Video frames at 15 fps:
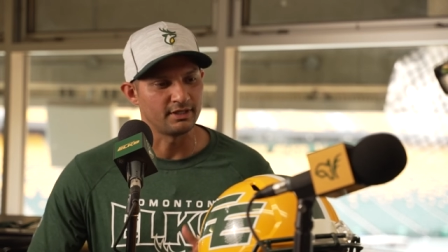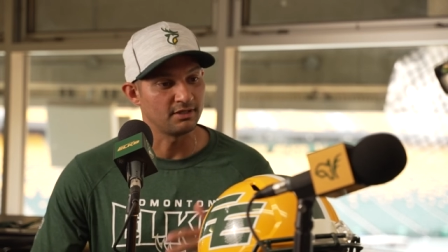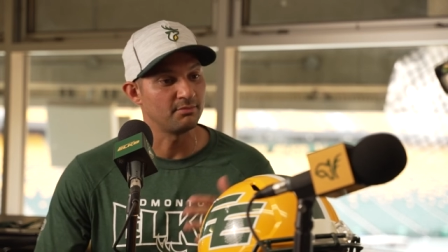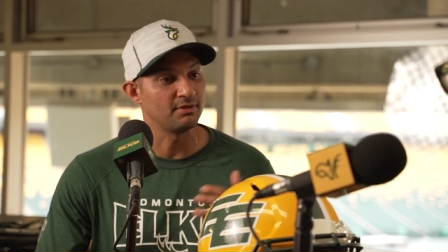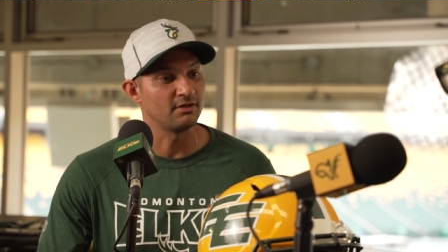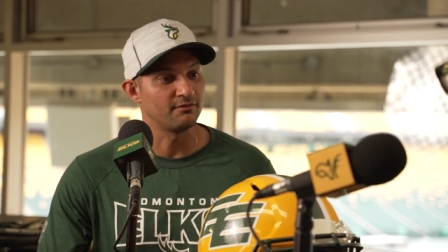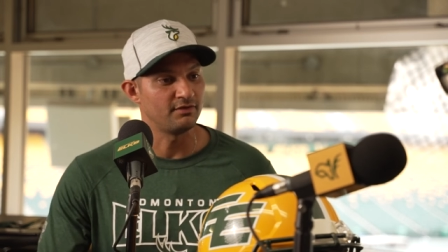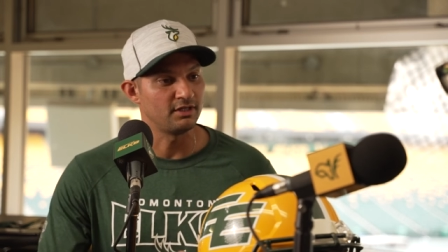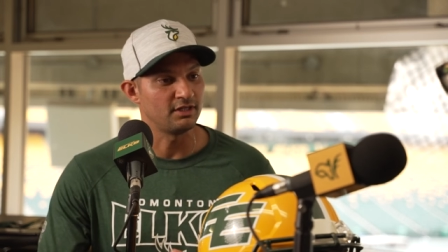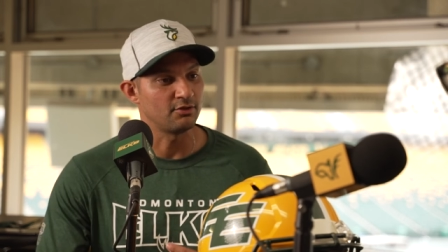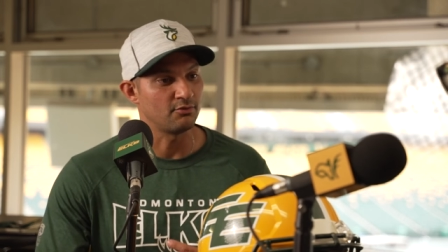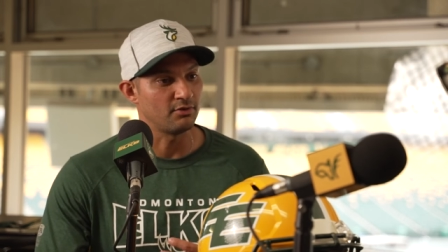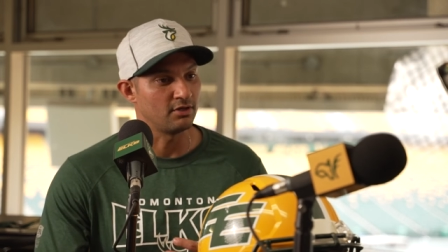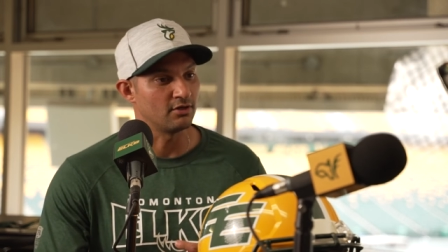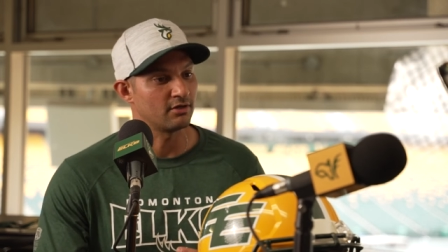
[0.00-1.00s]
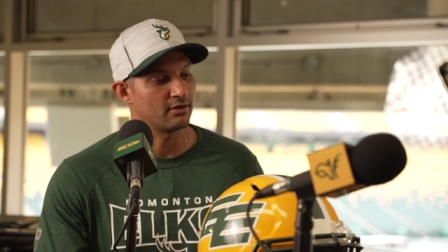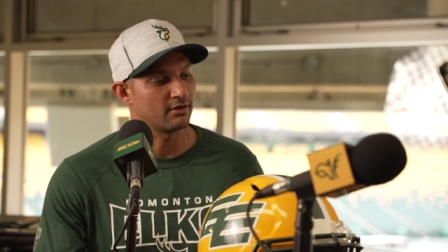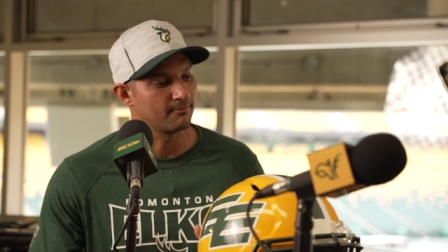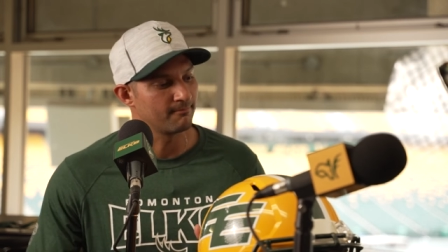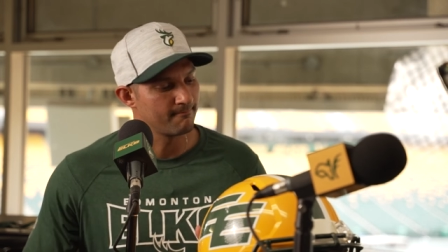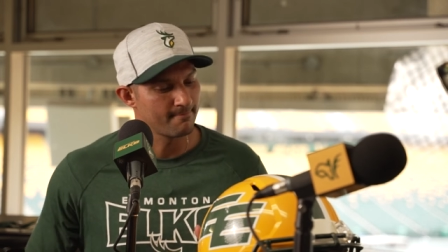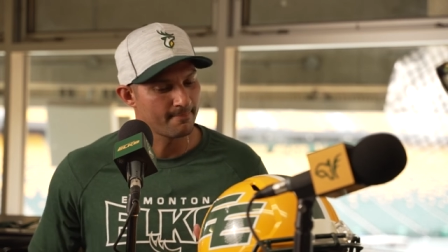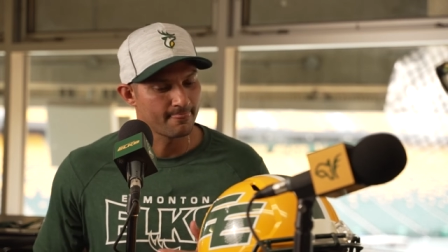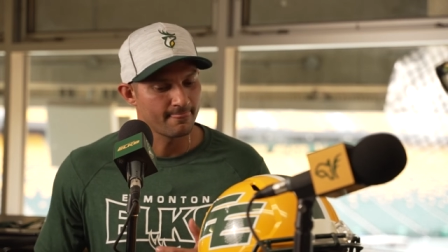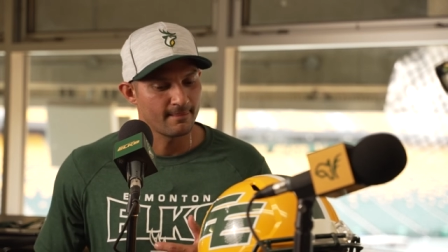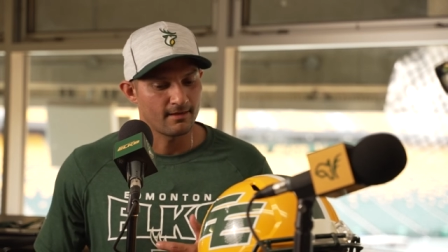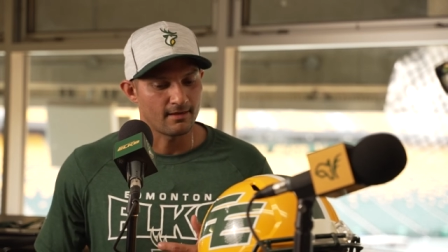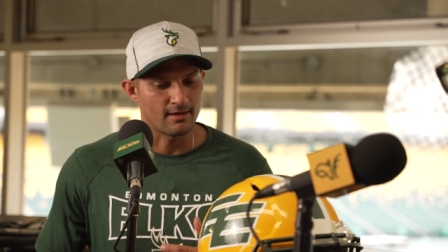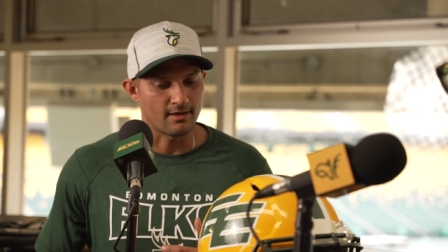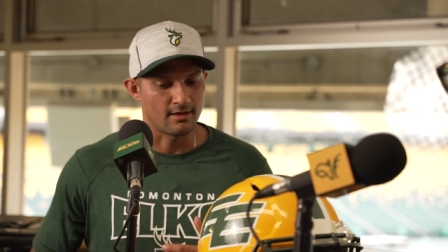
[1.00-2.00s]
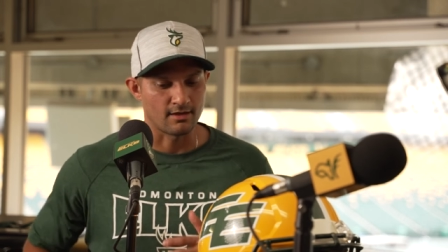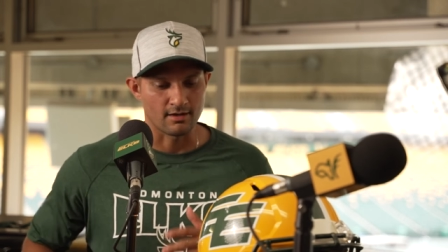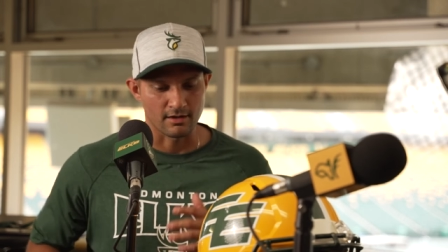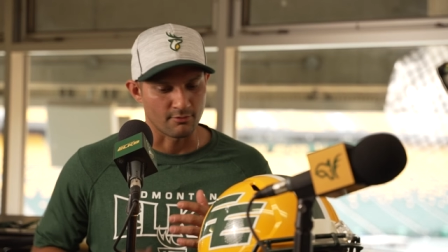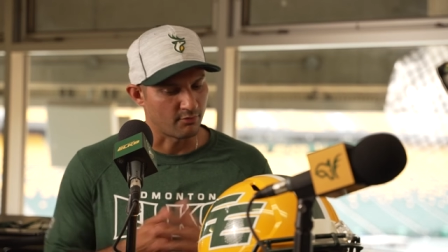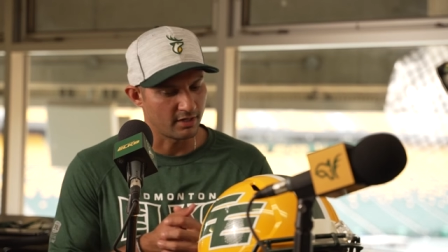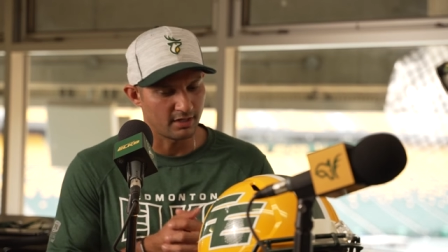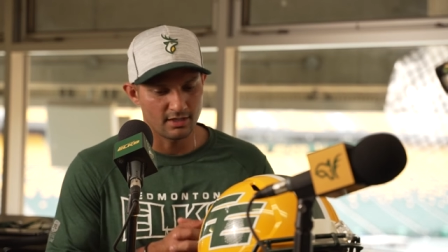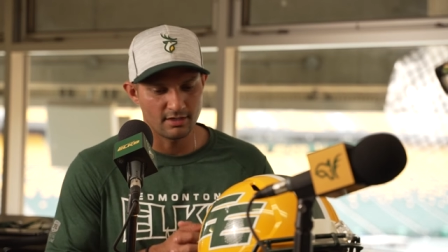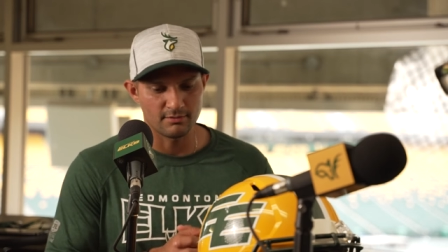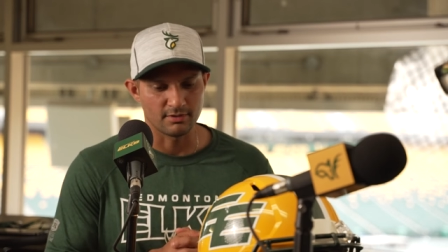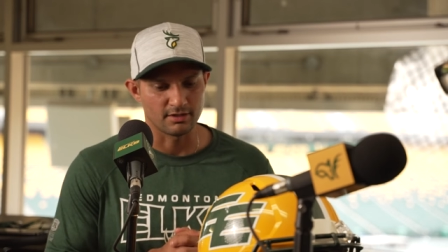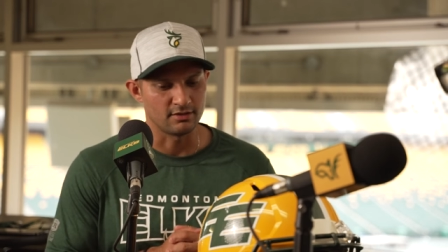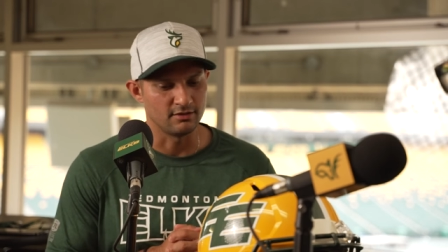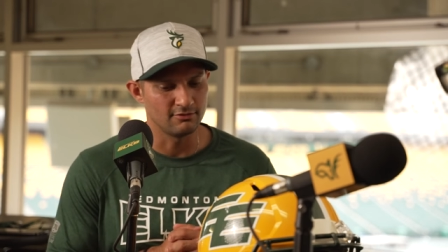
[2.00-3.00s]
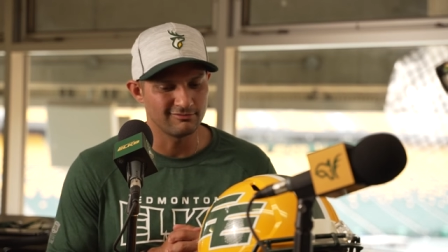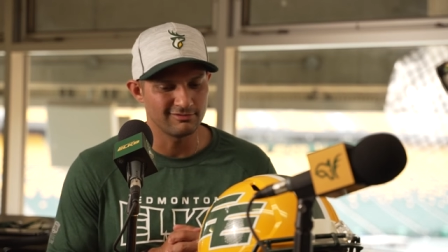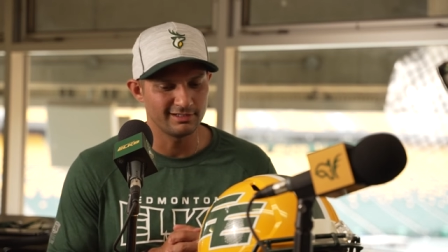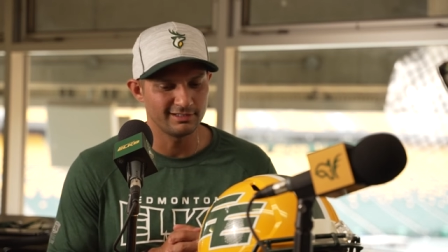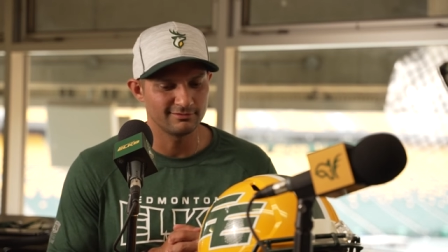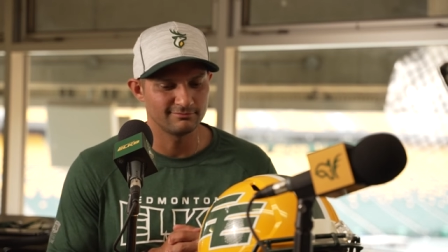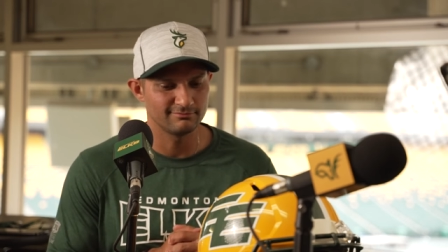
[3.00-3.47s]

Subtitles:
It ended up being a 53-yarder, and I read it. I'm like, you know what?